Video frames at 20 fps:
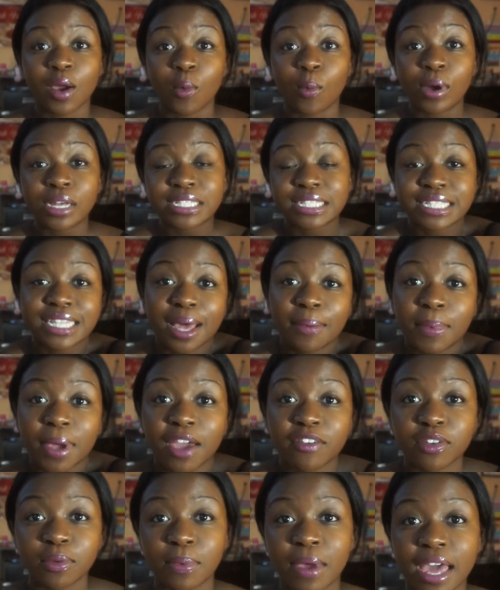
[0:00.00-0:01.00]
What's up,
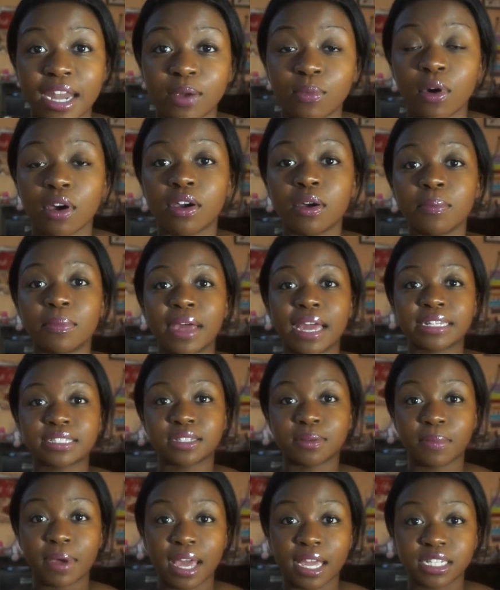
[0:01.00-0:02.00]
everybody? Welcome back
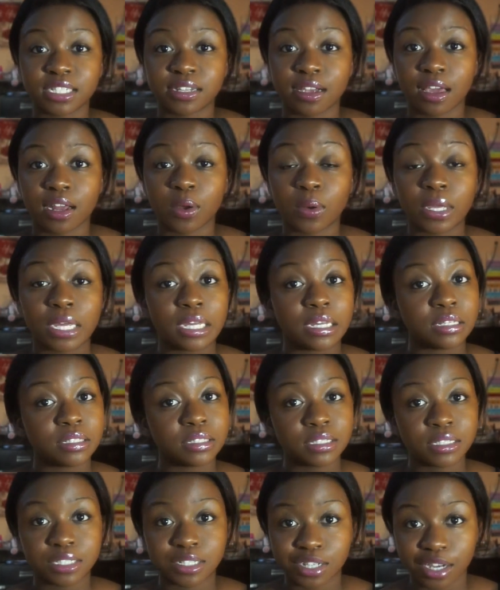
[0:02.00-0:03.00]
to my channel.
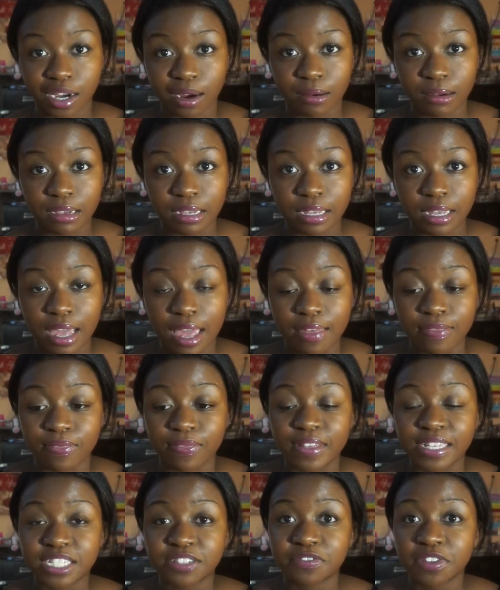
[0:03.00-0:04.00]
It's Cherry.
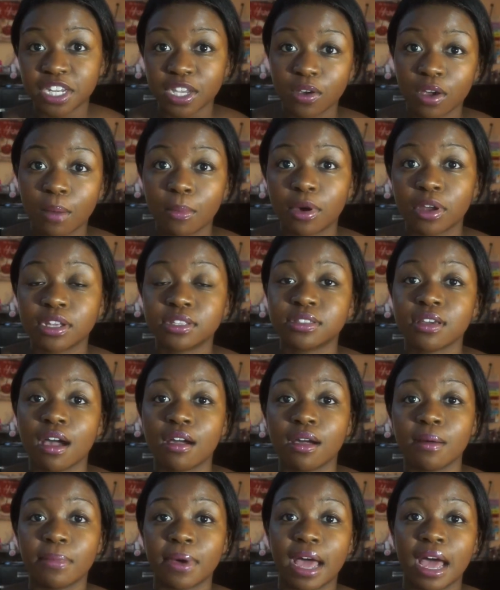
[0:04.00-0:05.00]
In this video, I'm going to
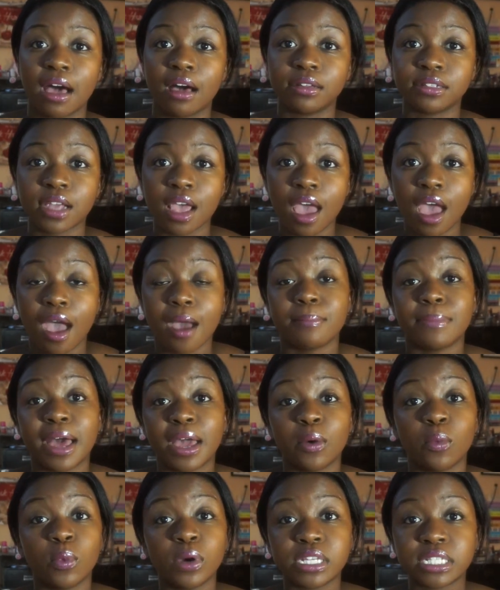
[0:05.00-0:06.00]
talk about
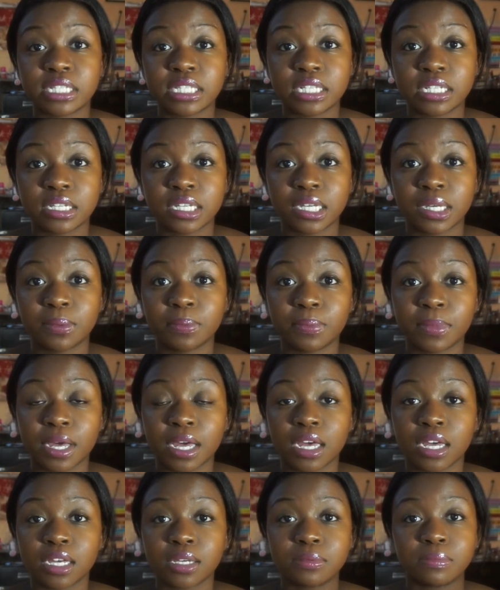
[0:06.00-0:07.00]
my wisdom
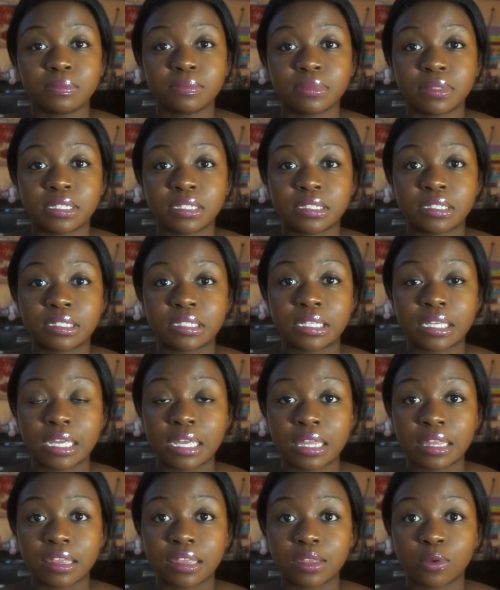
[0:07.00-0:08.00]

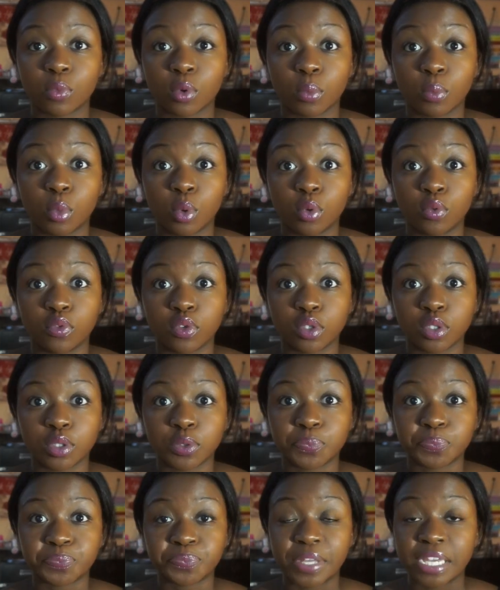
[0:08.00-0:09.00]
teeth
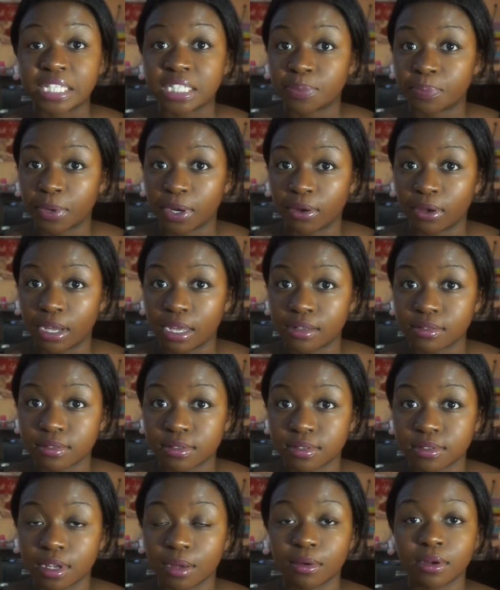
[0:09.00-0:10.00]
removal experience.
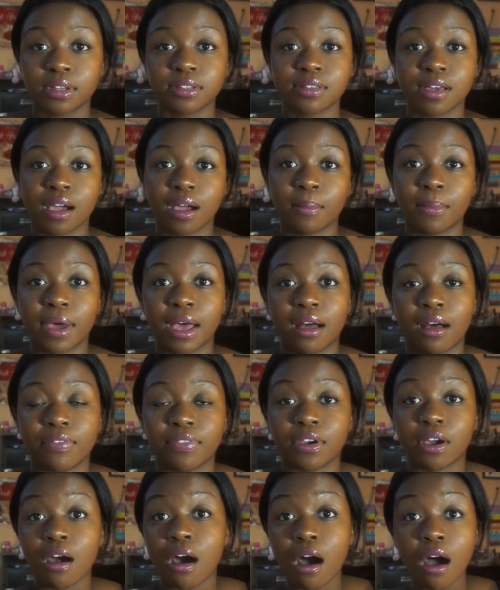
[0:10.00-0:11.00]
So I'm going to talk
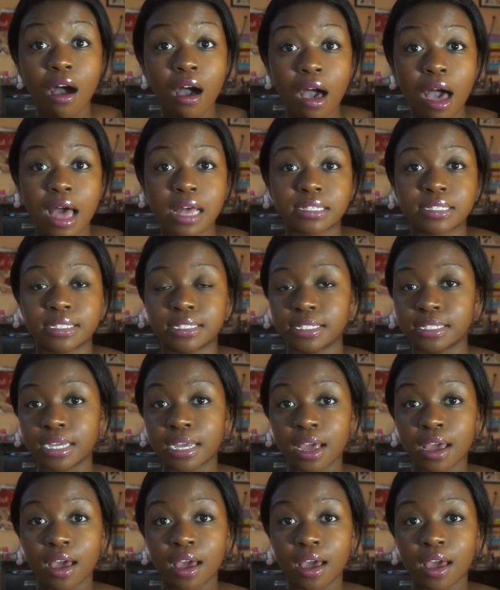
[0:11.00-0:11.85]
about the cost,